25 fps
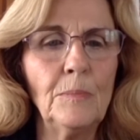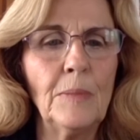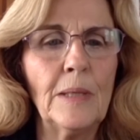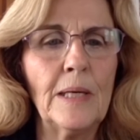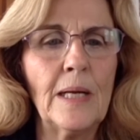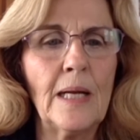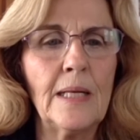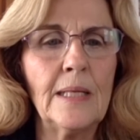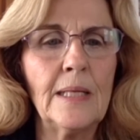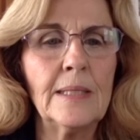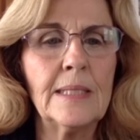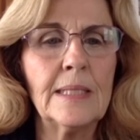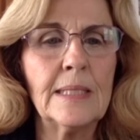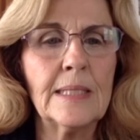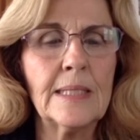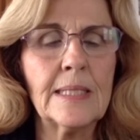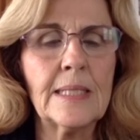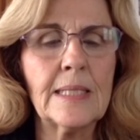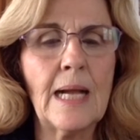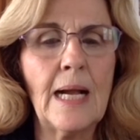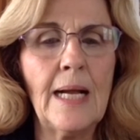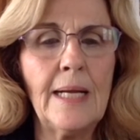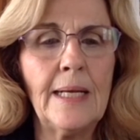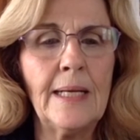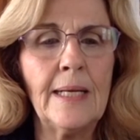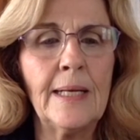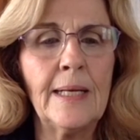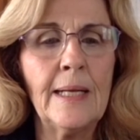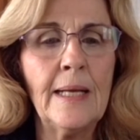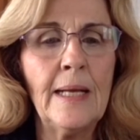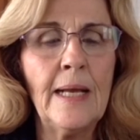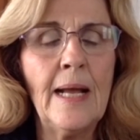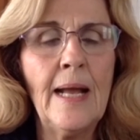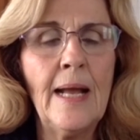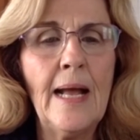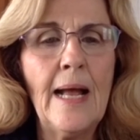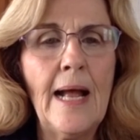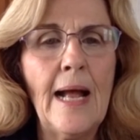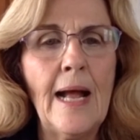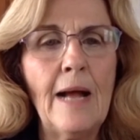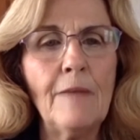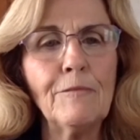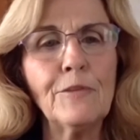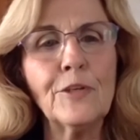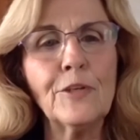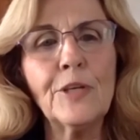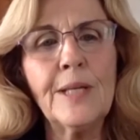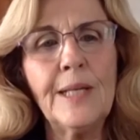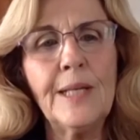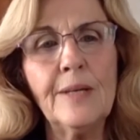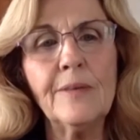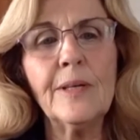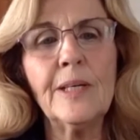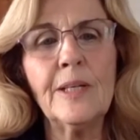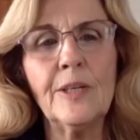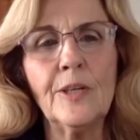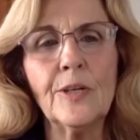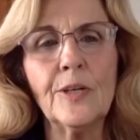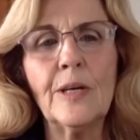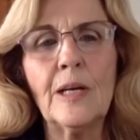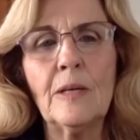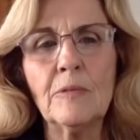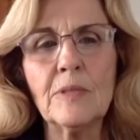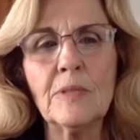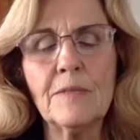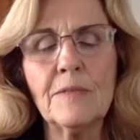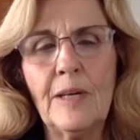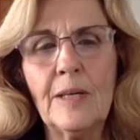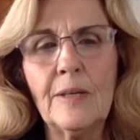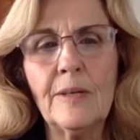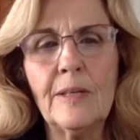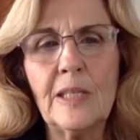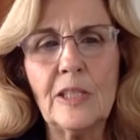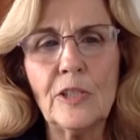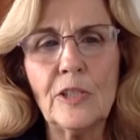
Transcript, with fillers: But I decided after hearing her, I was very